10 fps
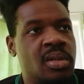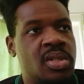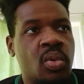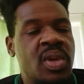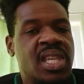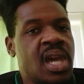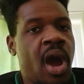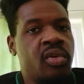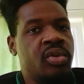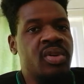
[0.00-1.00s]
So we
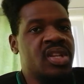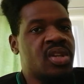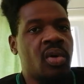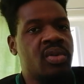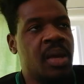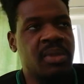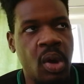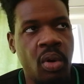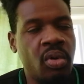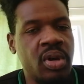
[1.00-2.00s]
can't run rings around them.
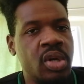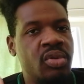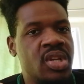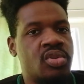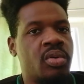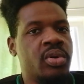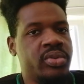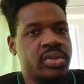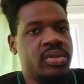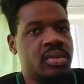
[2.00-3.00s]
They were running rings around
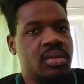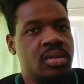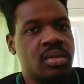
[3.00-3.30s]
us.